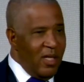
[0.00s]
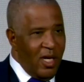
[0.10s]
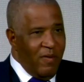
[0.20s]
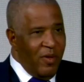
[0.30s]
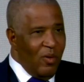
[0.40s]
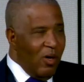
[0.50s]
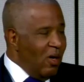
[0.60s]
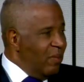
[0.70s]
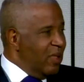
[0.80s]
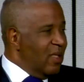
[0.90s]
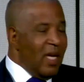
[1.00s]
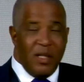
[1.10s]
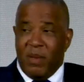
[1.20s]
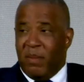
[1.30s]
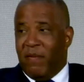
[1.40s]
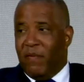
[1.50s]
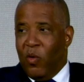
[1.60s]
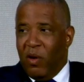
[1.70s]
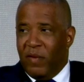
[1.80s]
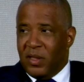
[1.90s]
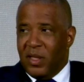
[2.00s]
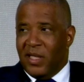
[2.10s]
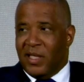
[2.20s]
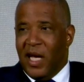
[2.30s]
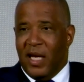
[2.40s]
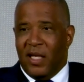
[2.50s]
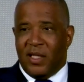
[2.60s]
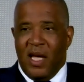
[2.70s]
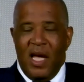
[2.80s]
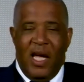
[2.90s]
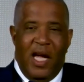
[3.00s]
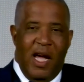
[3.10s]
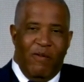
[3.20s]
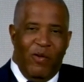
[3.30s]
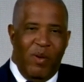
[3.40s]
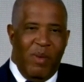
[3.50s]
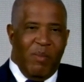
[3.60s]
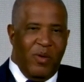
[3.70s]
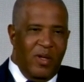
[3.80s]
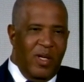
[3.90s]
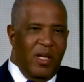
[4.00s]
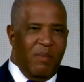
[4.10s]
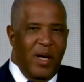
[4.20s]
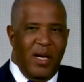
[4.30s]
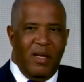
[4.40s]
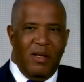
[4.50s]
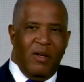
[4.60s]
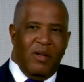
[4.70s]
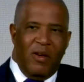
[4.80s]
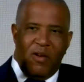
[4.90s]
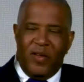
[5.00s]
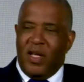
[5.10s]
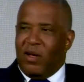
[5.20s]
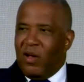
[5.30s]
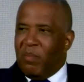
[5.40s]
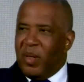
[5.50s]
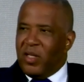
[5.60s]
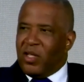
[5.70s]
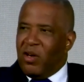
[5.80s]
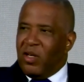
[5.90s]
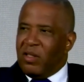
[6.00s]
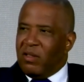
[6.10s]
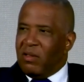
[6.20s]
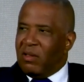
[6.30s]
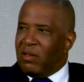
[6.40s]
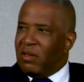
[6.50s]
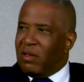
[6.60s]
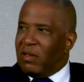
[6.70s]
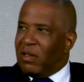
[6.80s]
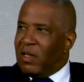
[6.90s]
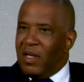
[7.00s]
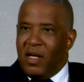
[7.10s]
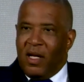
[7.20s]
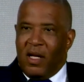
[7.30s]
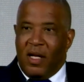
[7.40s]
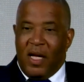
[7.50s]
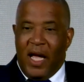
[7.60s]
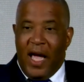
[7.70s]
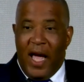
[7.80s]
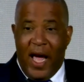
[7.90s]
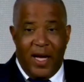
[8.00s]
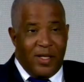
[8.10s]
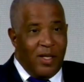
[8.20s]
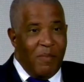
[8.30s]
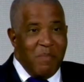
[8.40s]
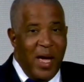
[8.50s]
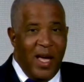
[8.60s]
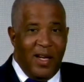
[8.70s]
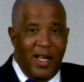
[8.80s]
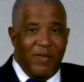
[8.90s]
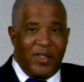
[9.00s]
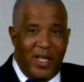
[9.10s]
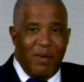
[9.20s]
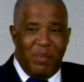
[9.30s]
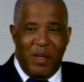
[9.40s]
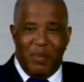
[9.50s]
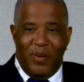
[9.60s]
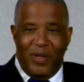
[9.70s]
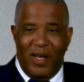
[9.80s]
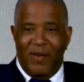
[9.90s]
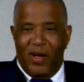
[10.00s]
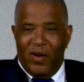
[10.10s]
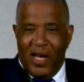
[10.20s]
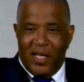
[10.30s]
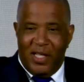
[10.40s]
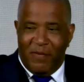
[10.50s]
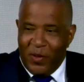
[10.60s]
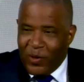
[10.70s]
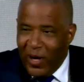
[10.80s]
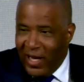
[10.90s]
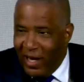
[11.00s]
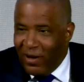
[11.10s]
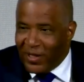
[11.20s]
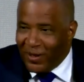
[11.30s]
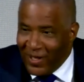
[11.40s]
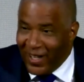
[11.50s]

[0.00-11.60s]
None of you all, besides maybe four of us in this audience, mm. ever remember anybody know, heard of a thing called a punch card? Yeah. Eight, man, love it. Ten people, love it. Okay, I see a few gray hairs. Here.